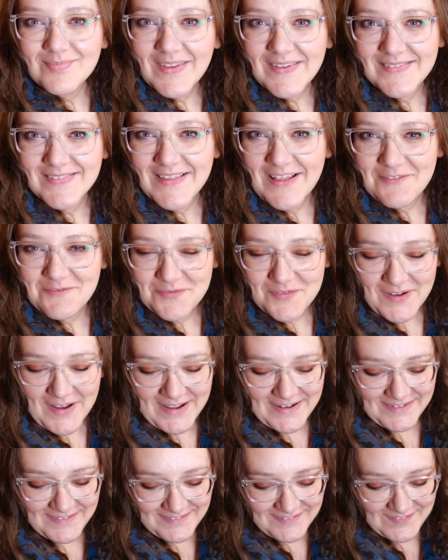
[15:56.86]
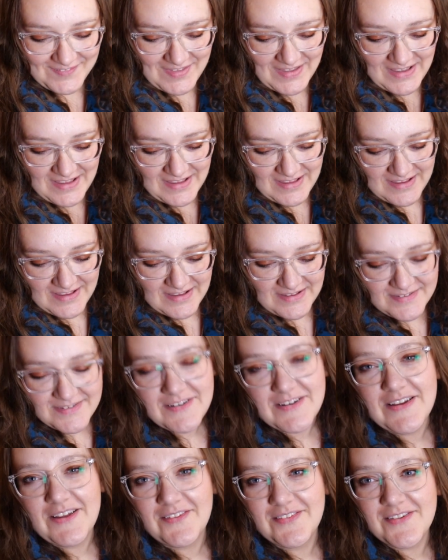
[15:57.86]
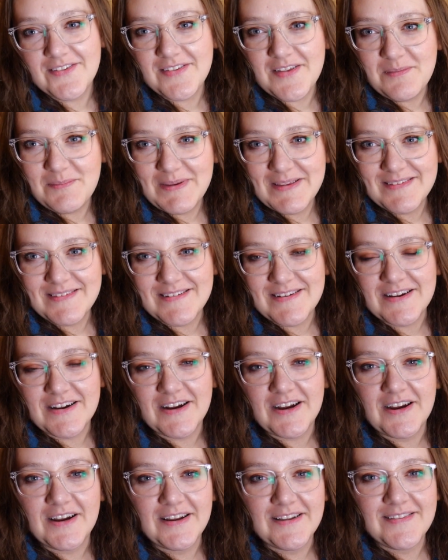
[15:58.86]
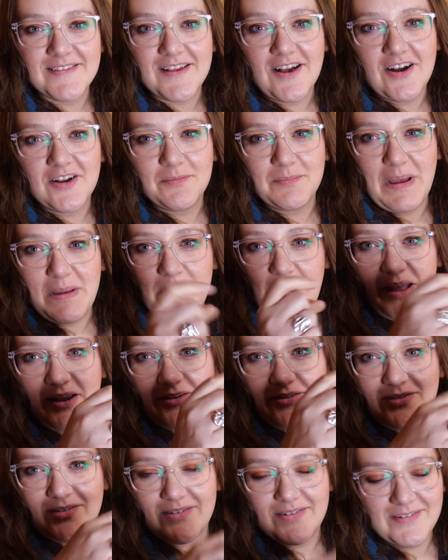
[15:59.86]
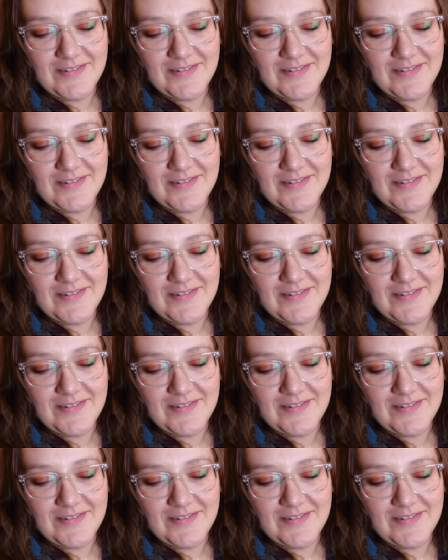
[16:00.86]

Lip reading: Isn't that fun? So he also sent me a sticker. It's on my bench.